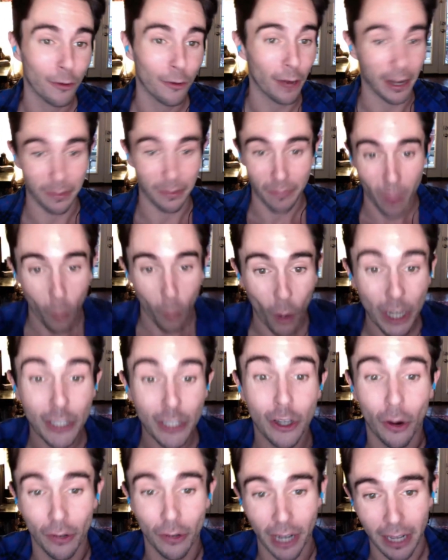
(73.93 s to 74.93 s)
Great. What
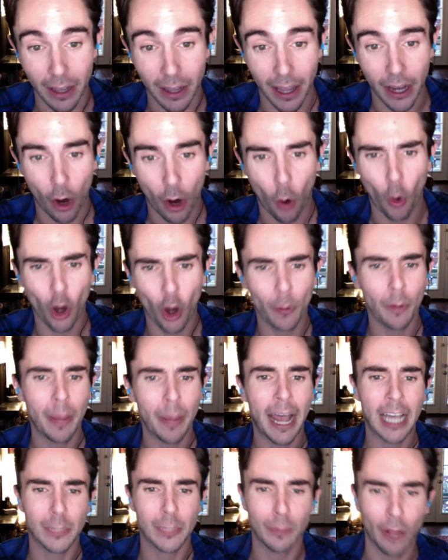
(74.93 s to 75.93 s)
don't I like? Horrible
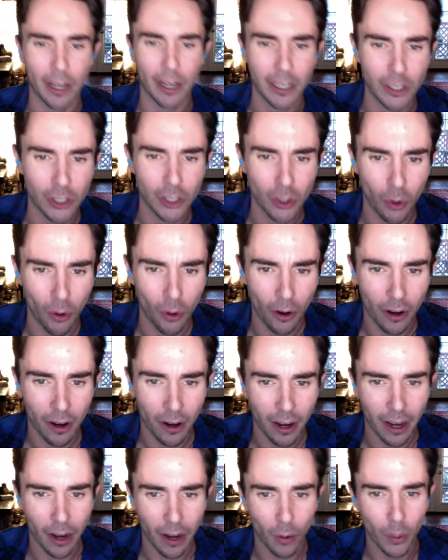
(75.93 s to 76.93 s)
pass blocking
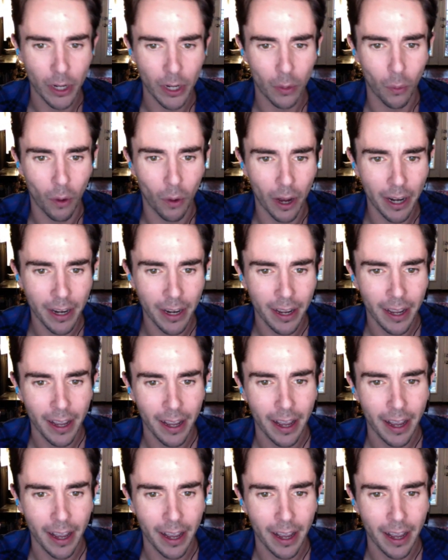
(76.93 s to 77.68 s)
score uh, week one.